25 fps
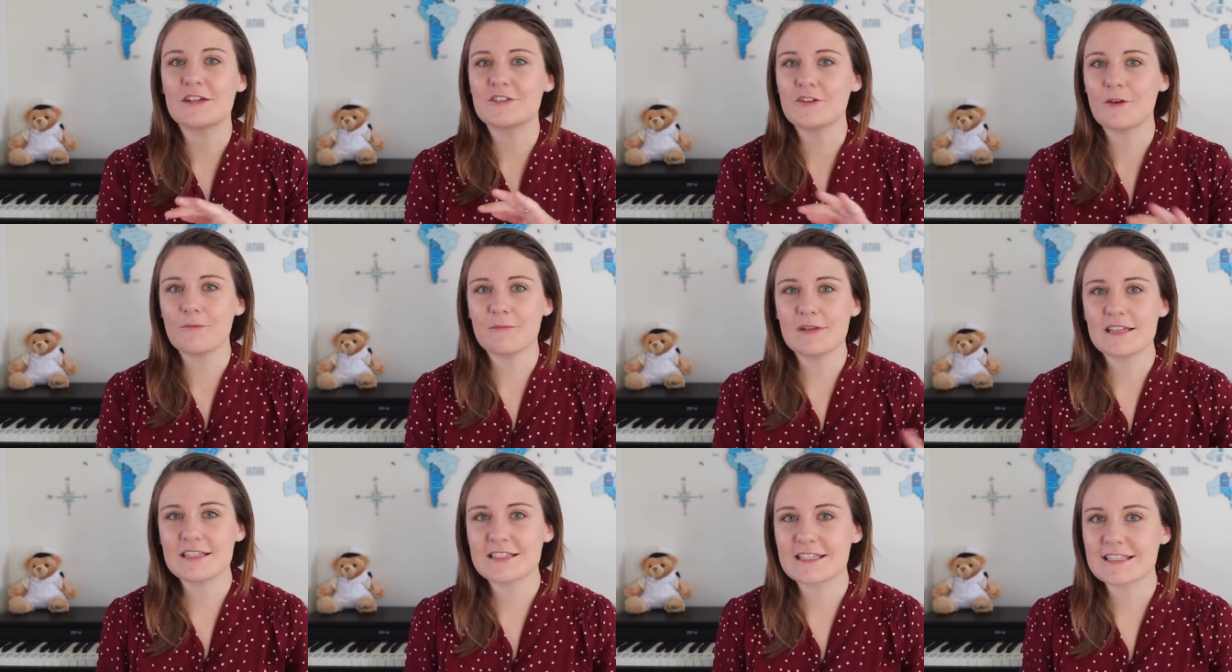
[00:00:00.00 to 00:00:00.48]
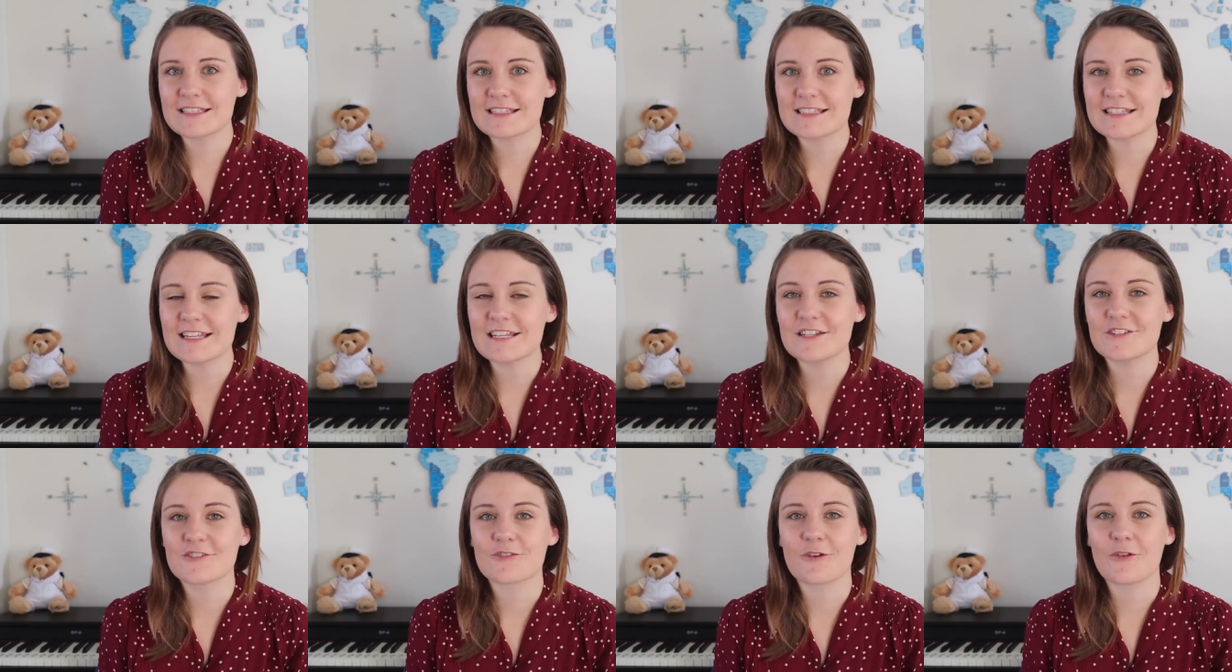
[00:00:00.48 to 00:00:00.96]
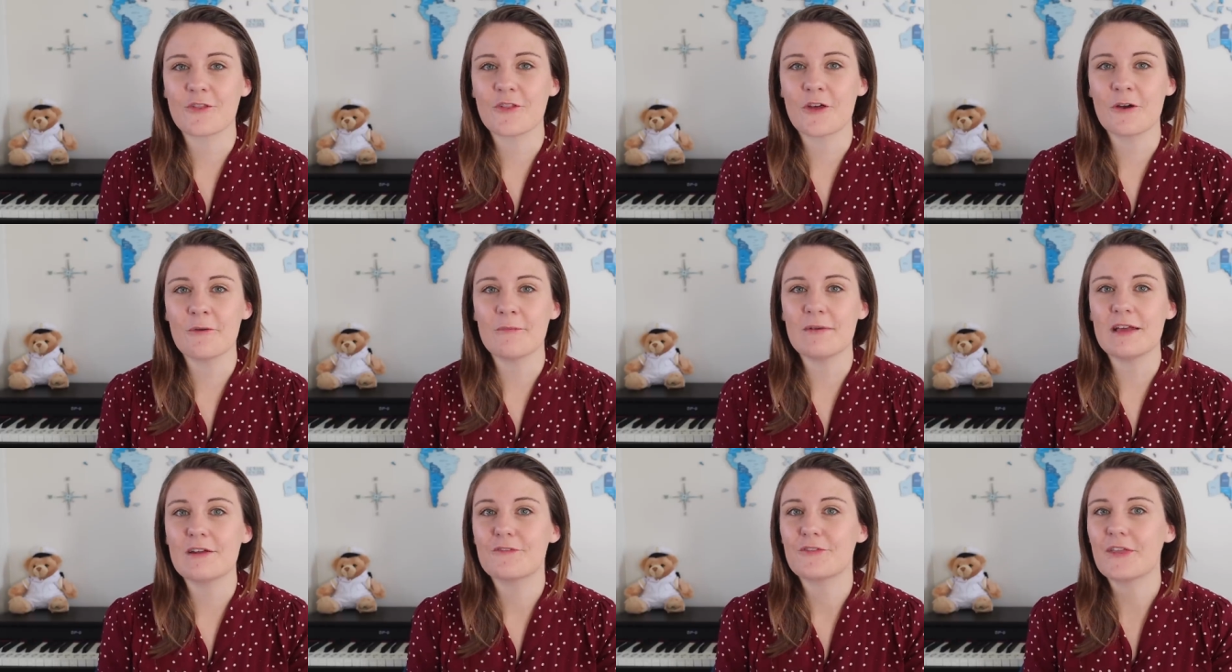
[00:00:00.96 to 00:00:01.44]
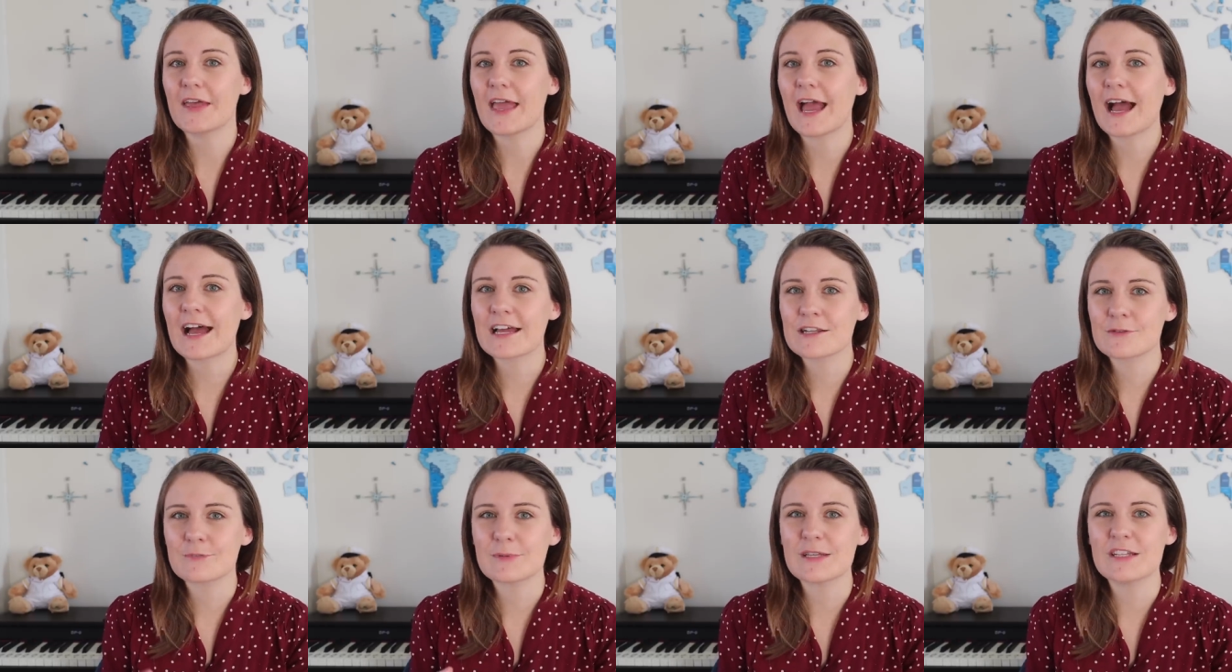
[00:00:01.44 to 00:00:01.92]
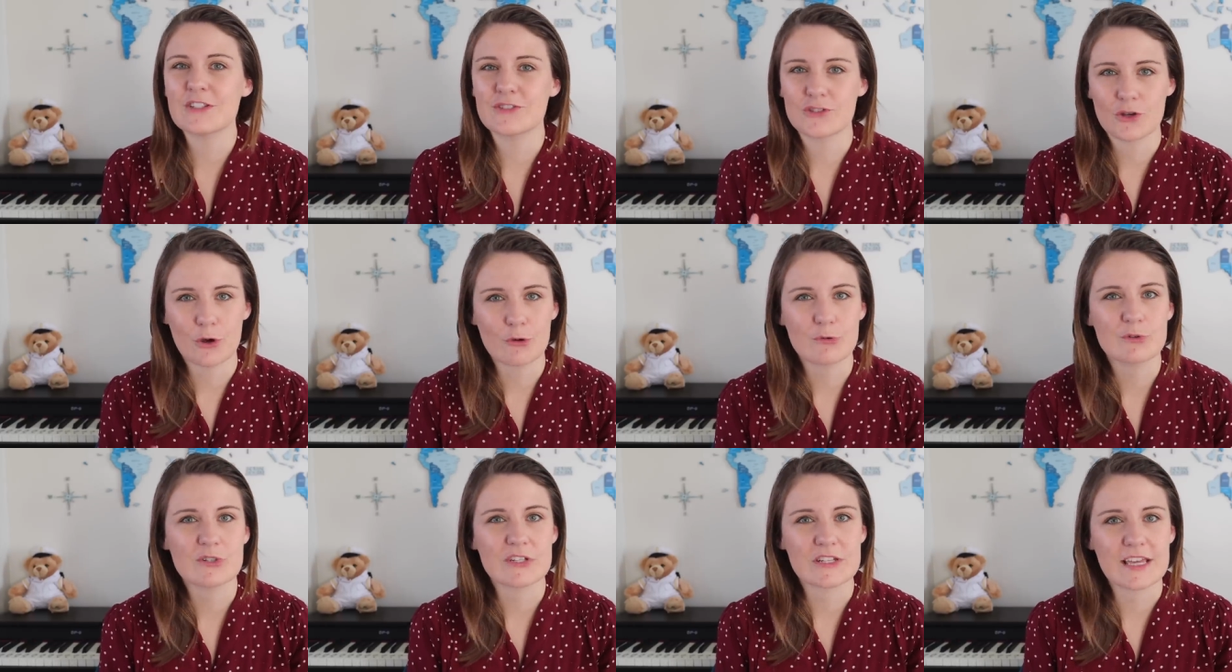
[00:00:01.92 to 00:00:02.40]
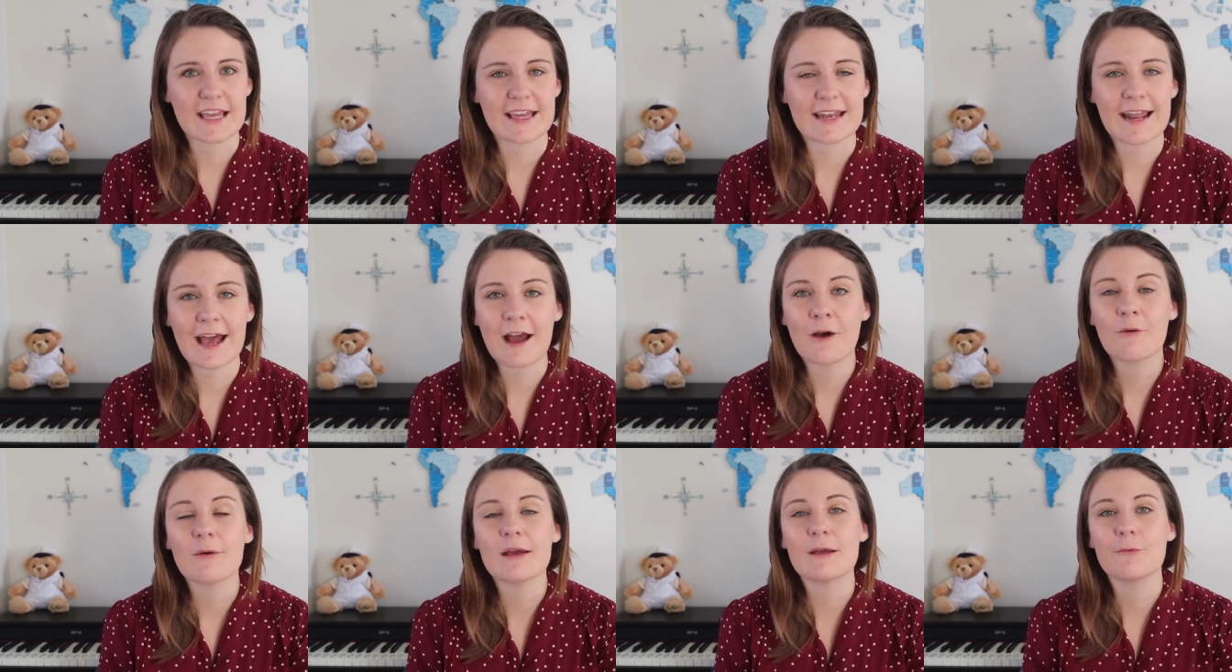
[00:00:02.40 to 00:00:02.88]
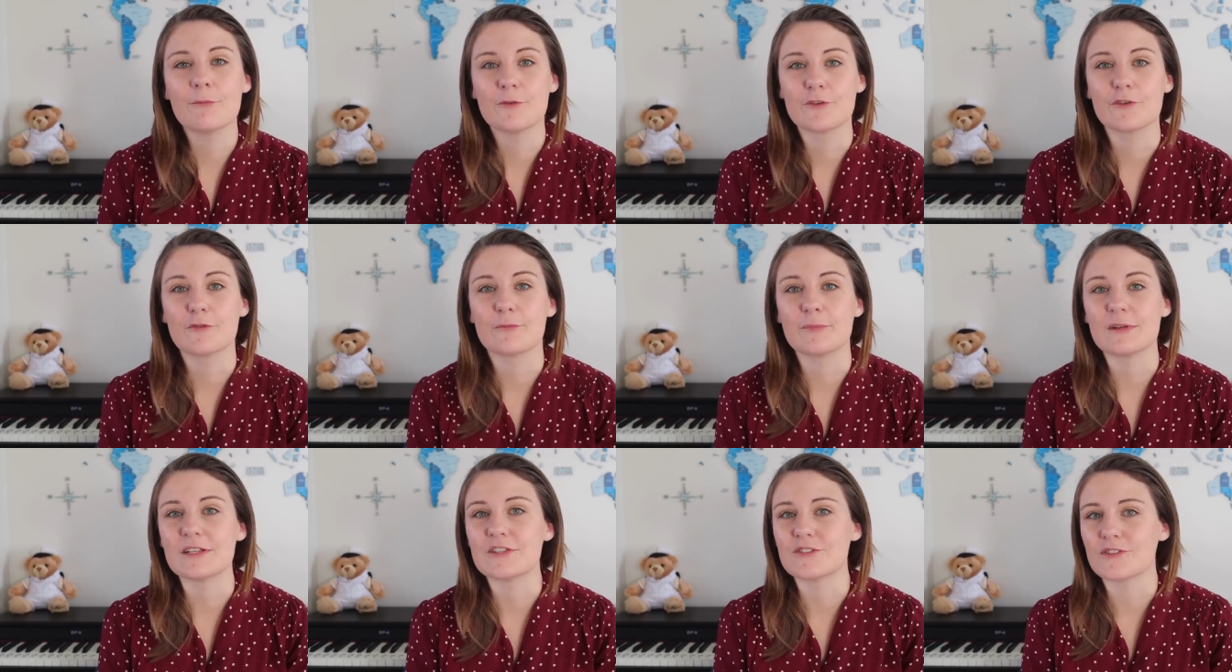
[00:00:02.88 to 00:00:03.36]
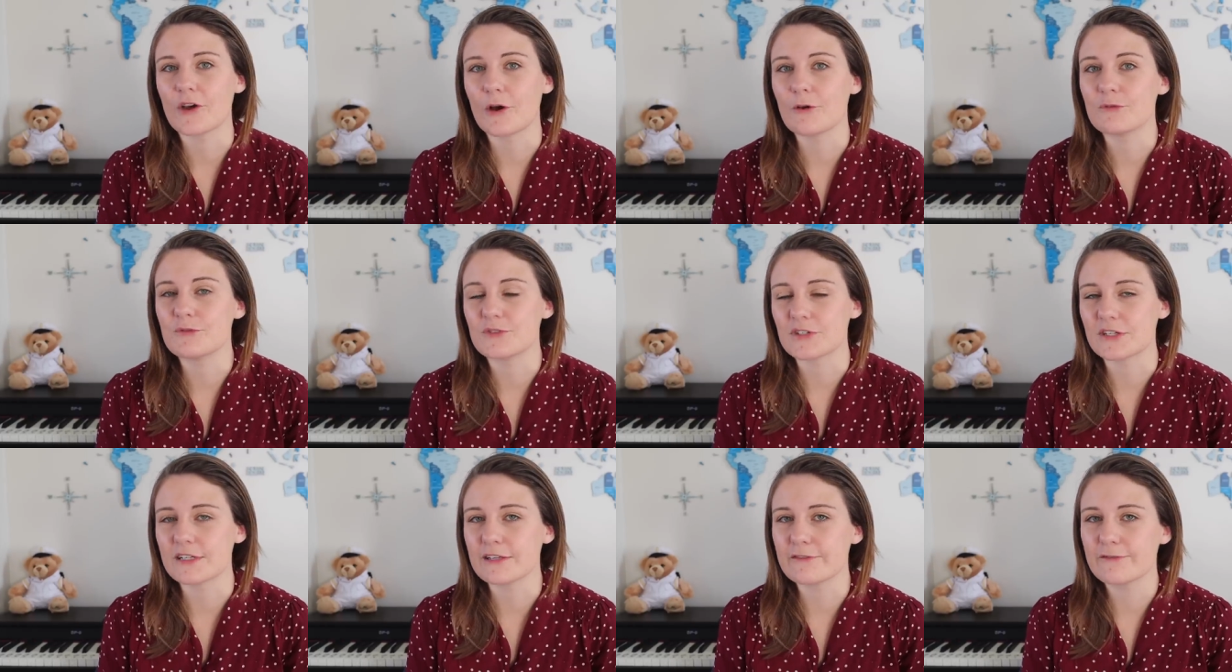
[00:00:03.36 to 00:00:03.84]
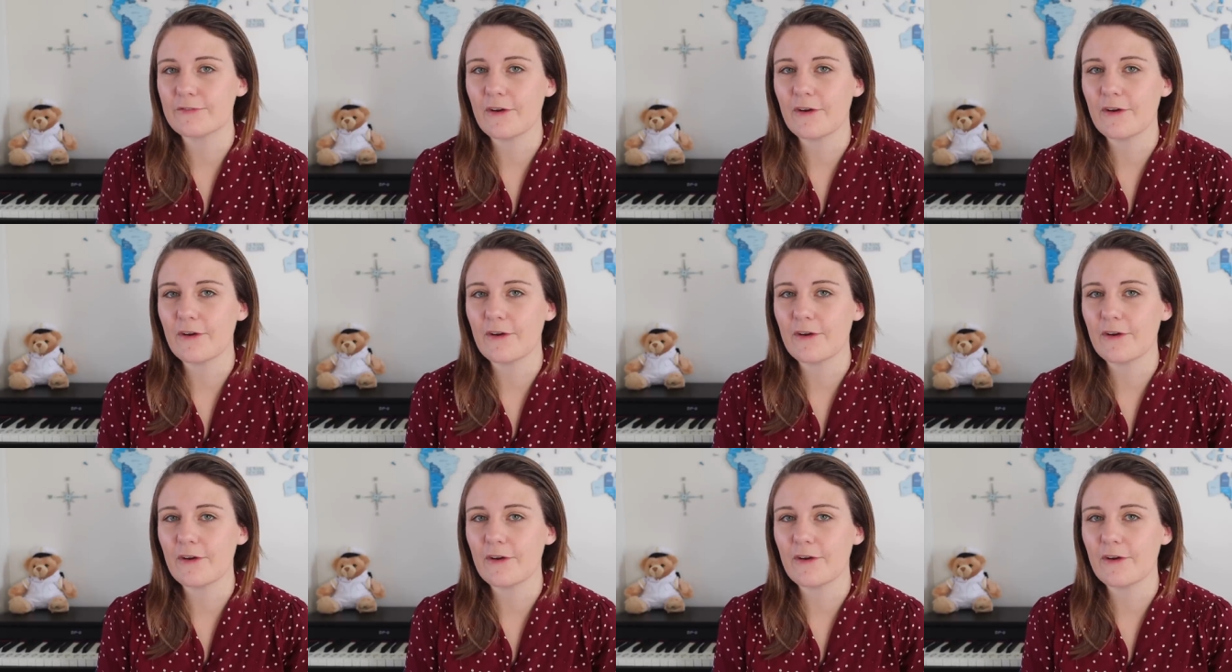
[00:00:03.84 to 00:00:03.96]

I don't mean to snitch on them. If they had been told to get out, it would have been totally